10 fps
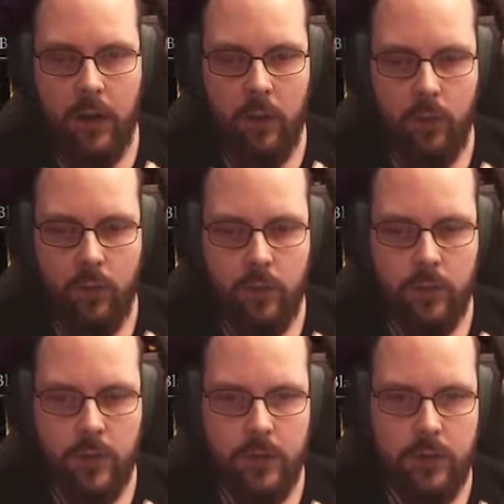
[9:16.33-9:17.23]
Ow.
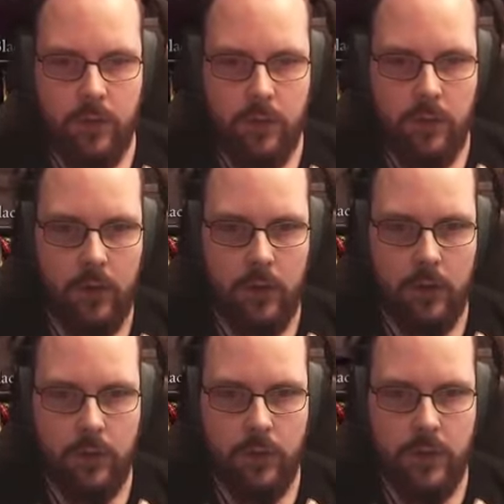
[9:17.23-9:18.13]
Right. Okay,
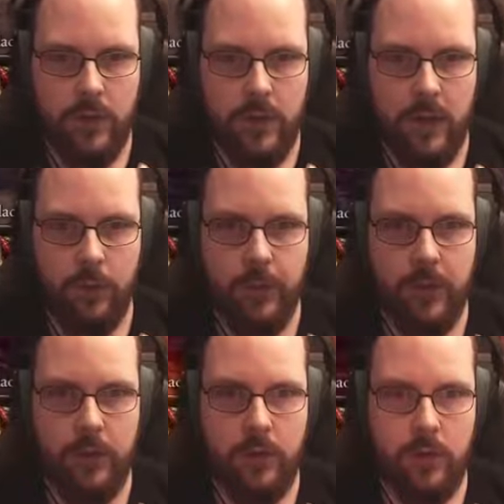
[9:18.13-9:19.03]
do an attack,
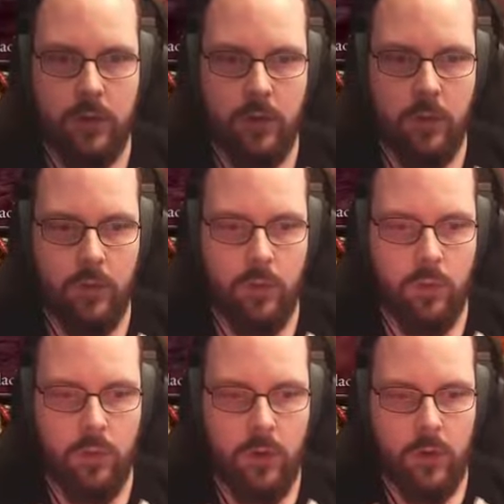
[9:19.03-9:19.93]
please. Oh.